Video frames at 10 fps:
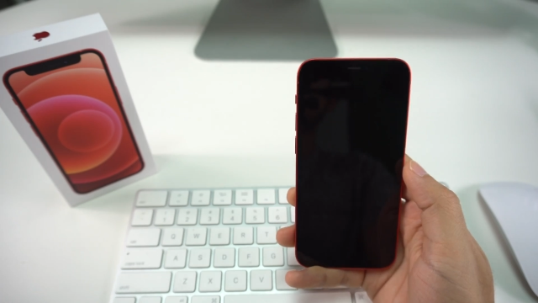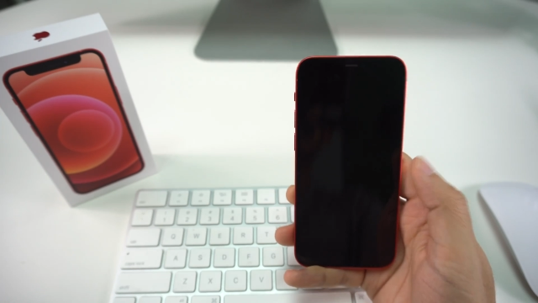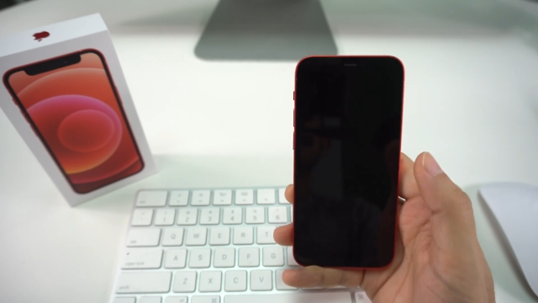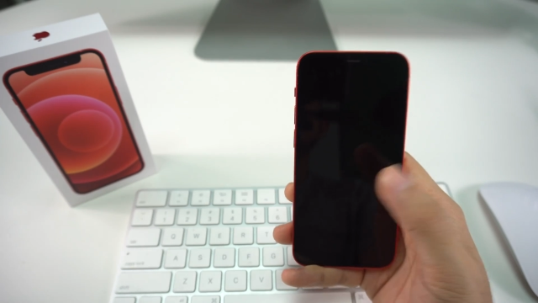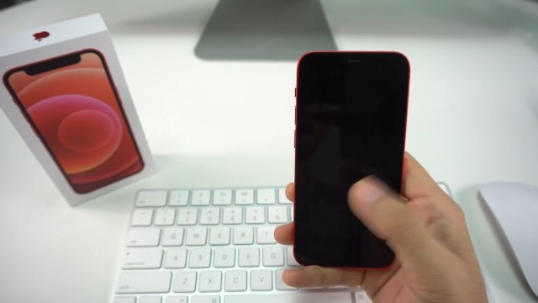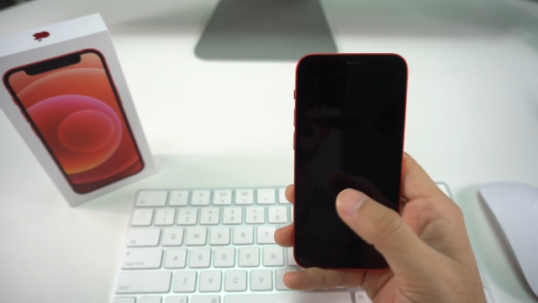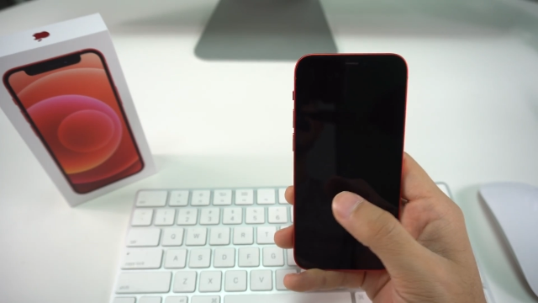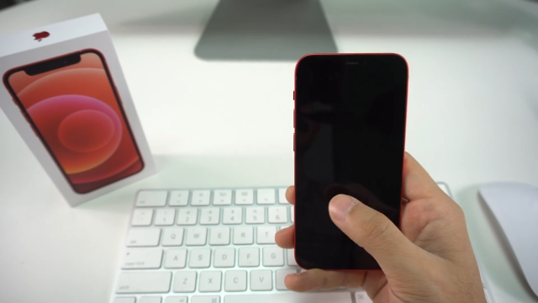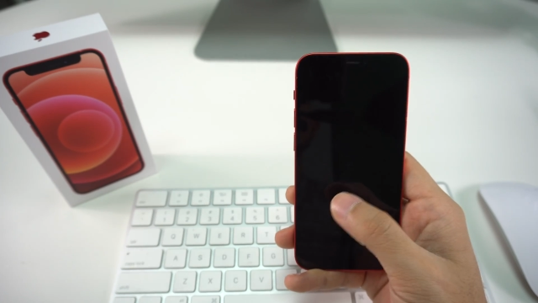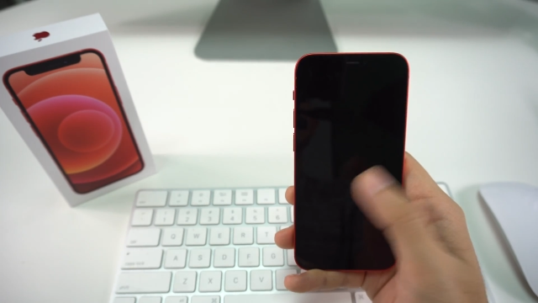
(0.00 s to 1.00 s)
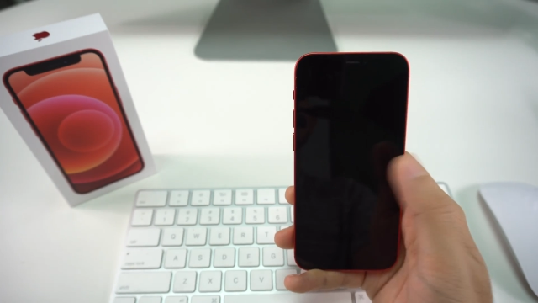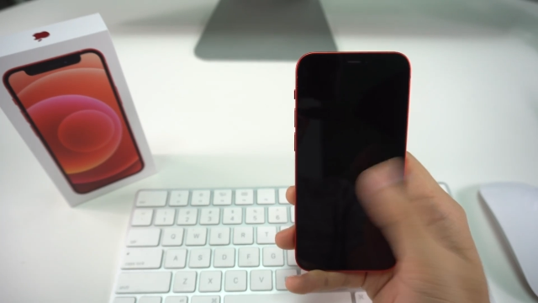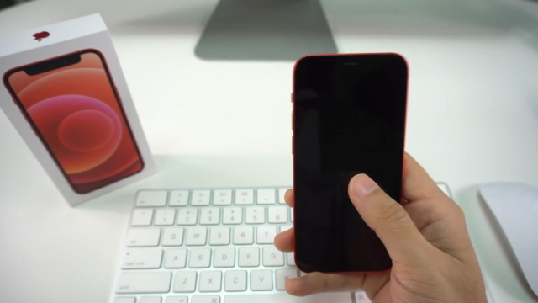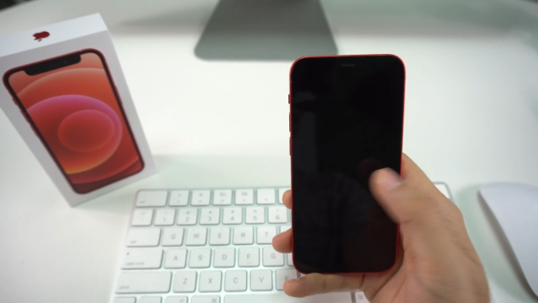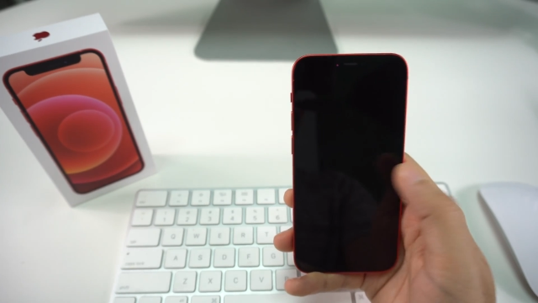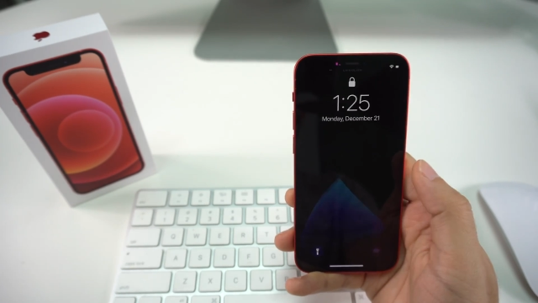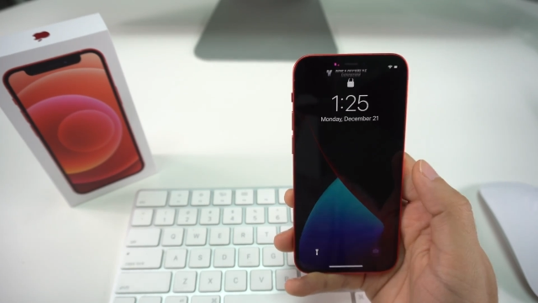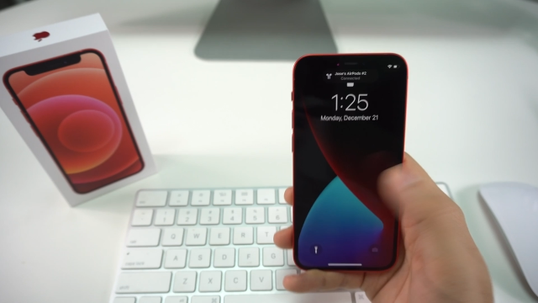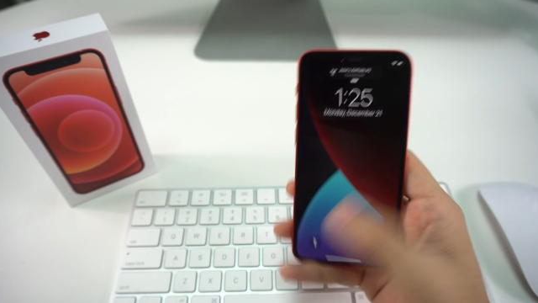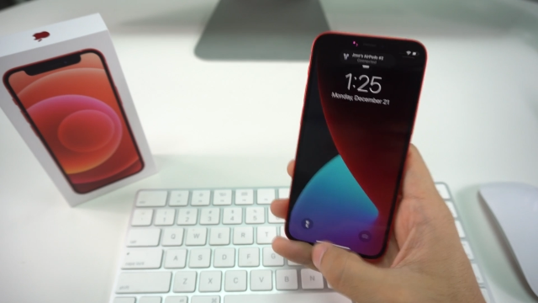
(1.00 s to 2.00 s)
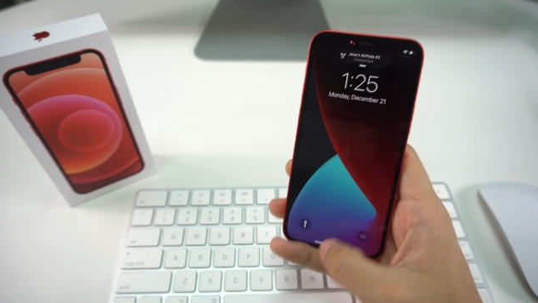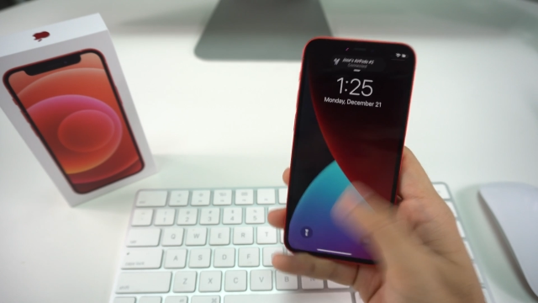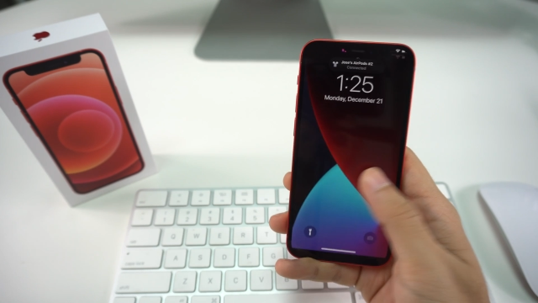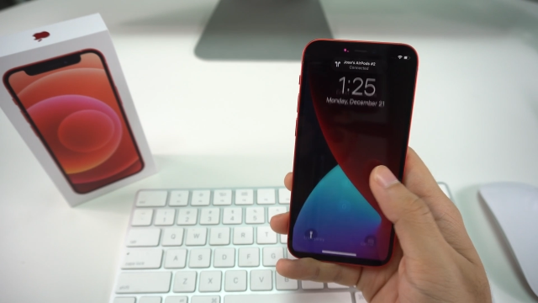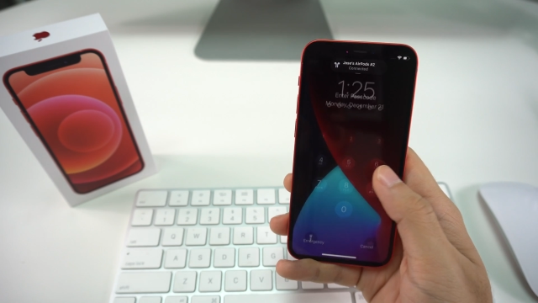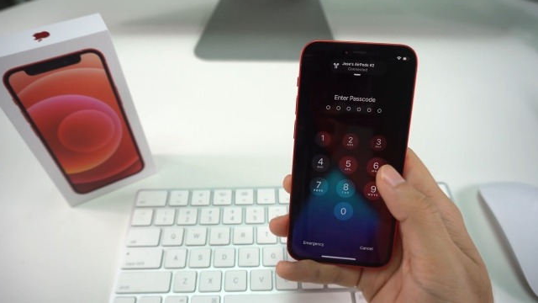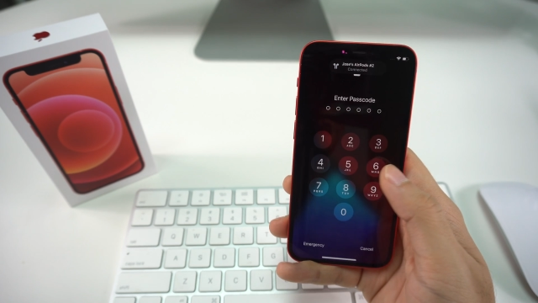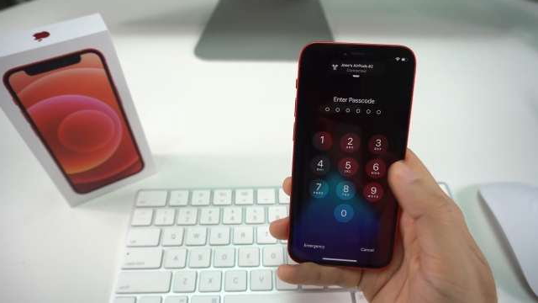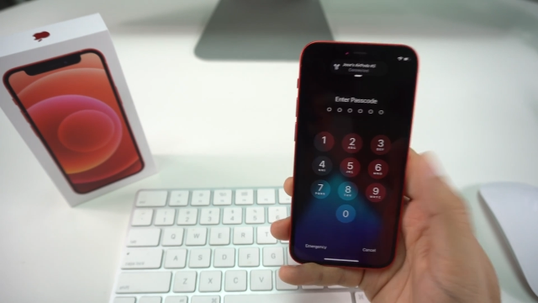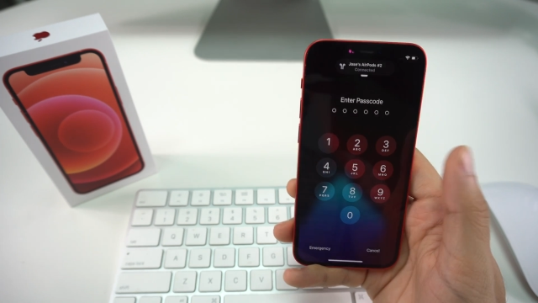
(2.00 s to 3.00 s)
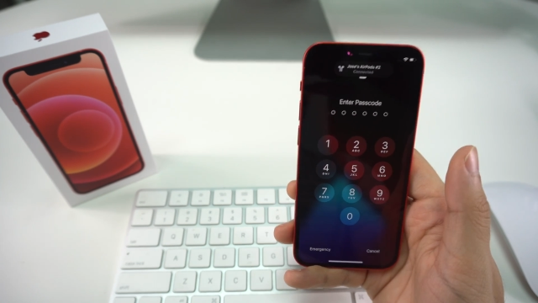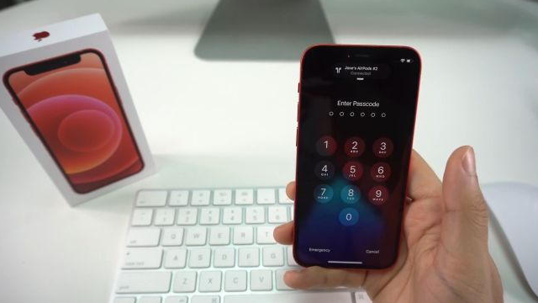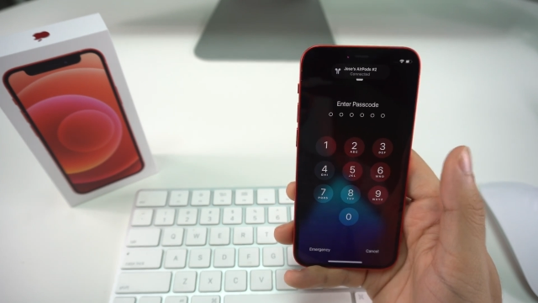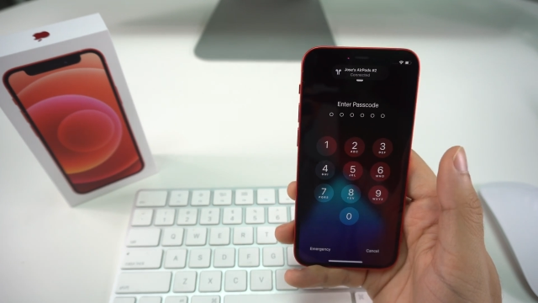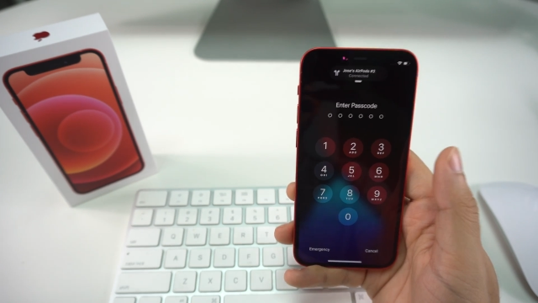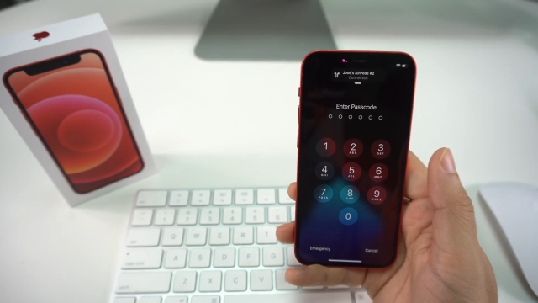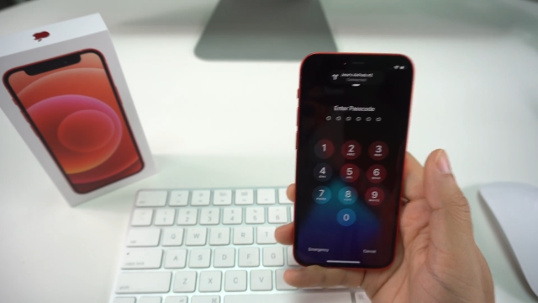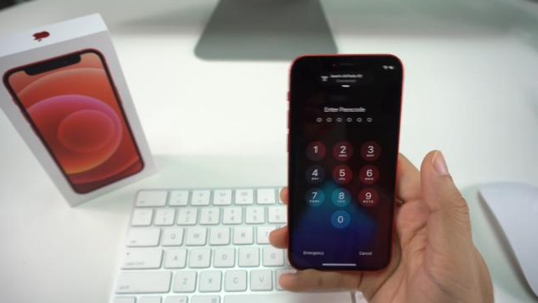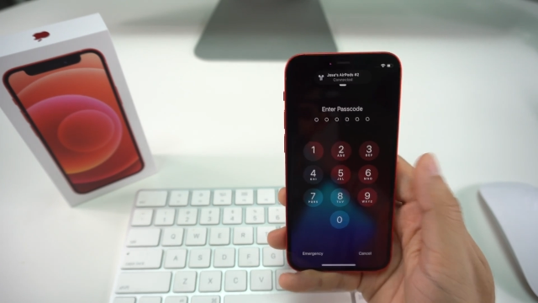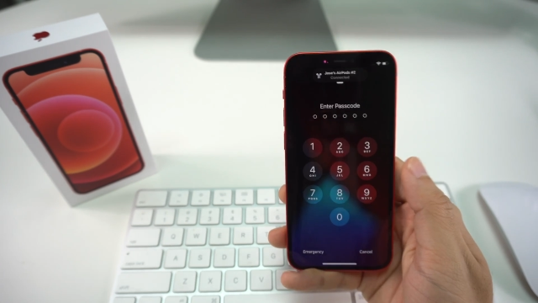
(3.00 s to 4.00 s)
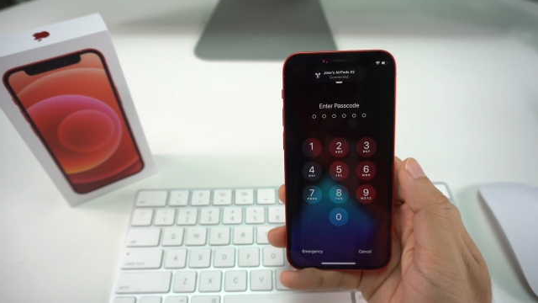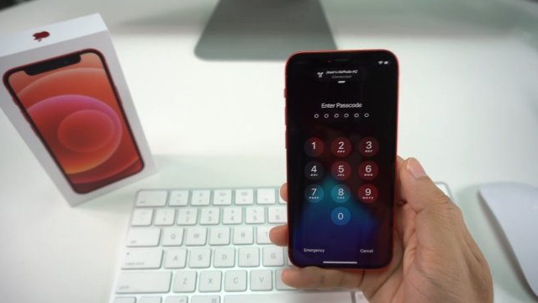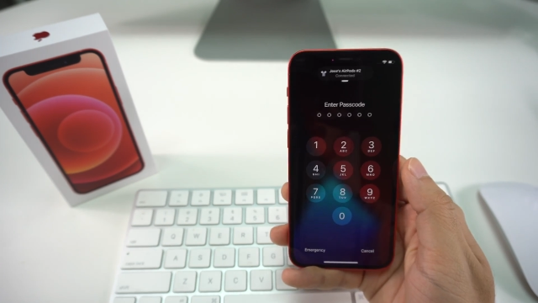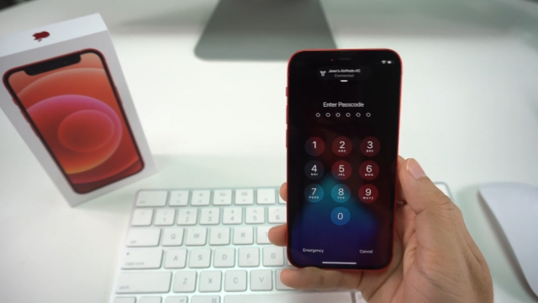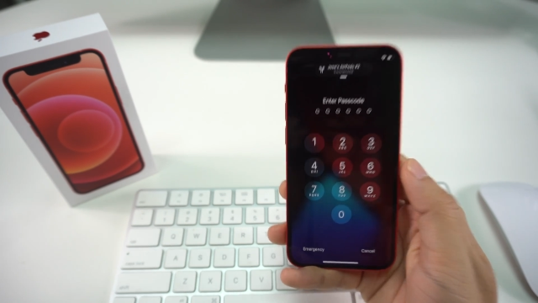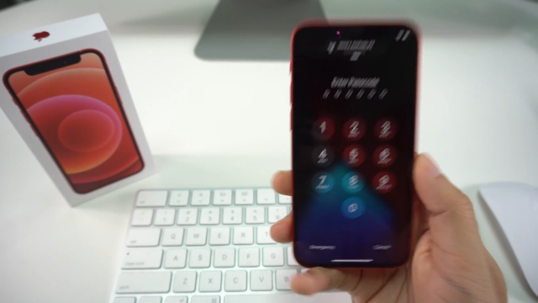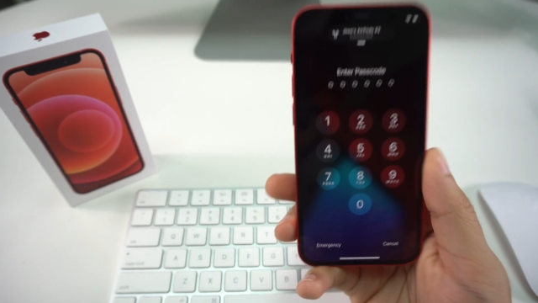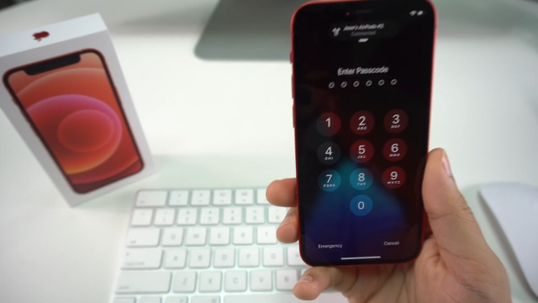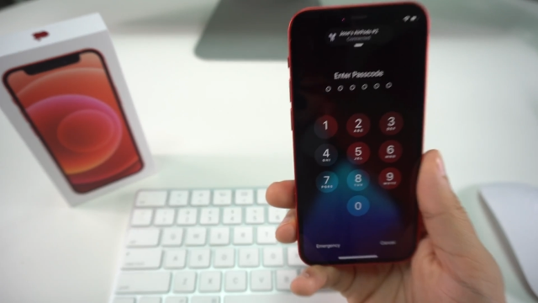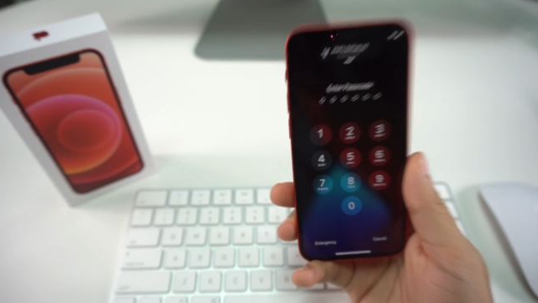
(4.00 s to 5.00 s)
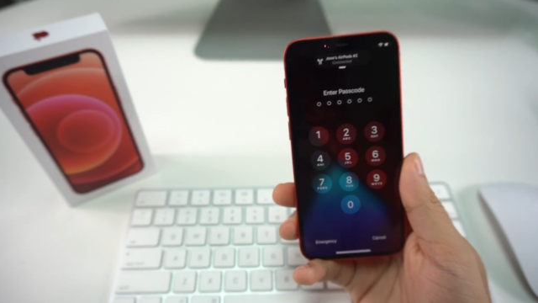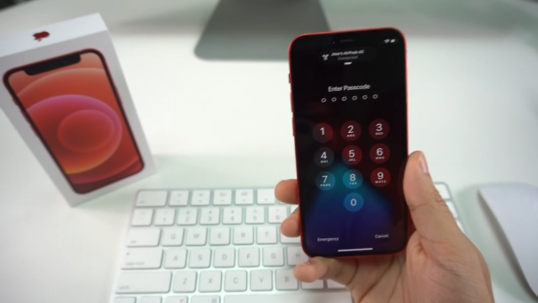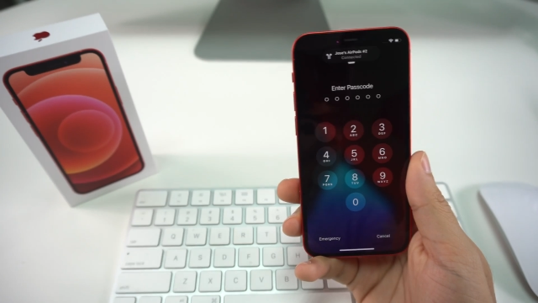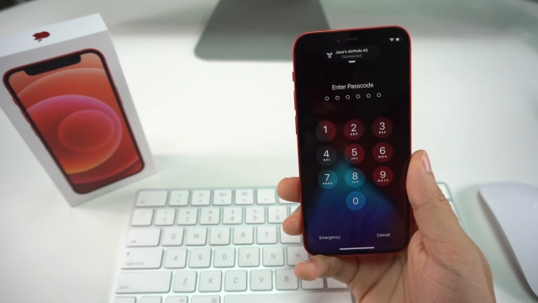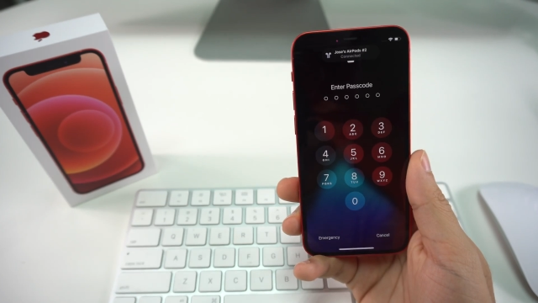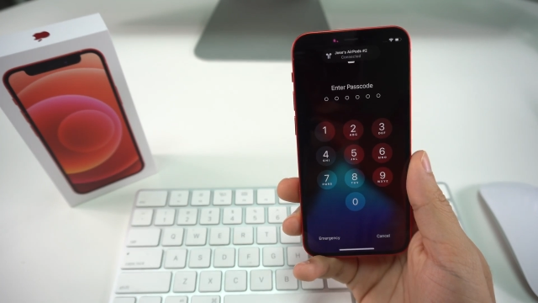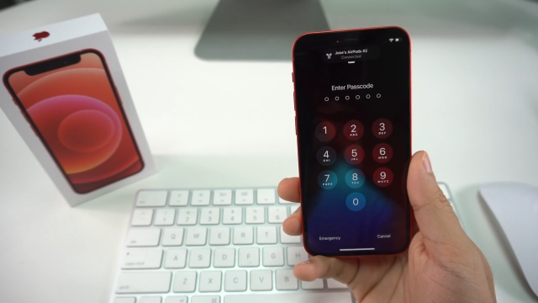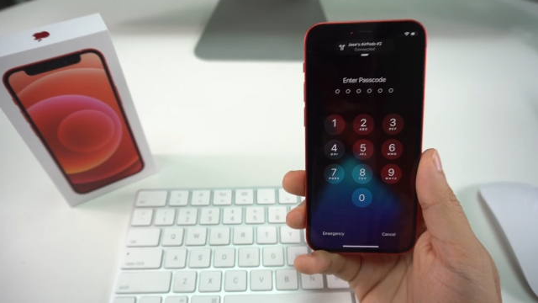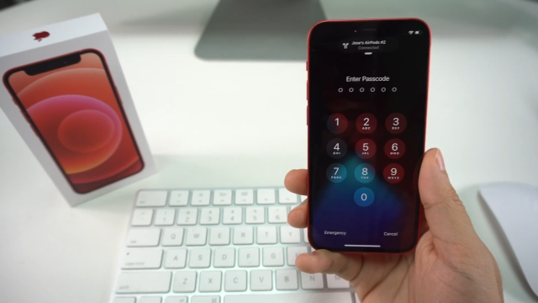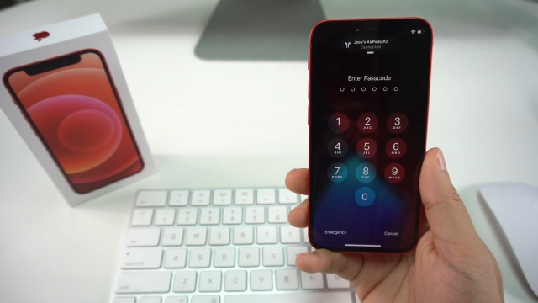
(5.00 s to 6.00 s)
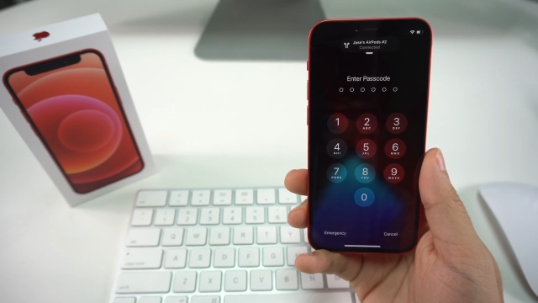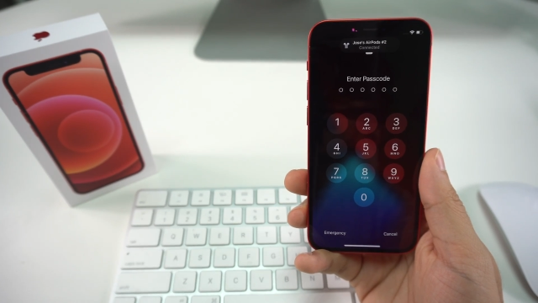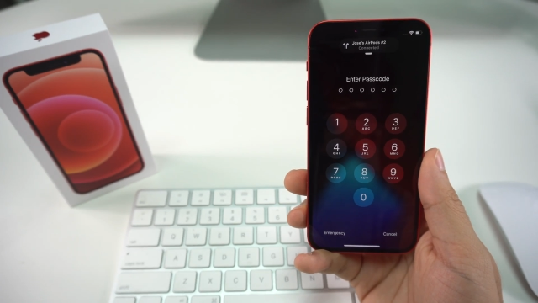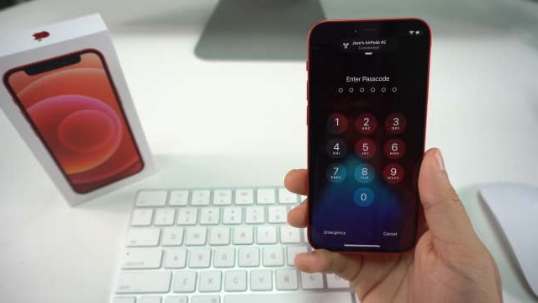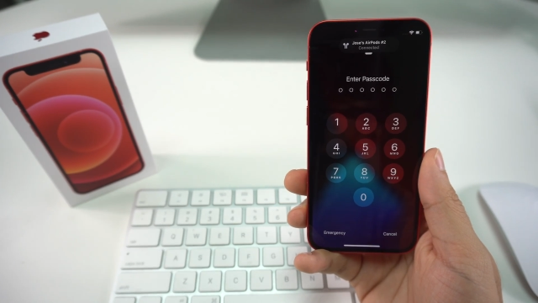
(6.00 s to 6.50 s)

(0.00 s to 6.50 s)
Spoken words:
Nobody's mouth can be seen.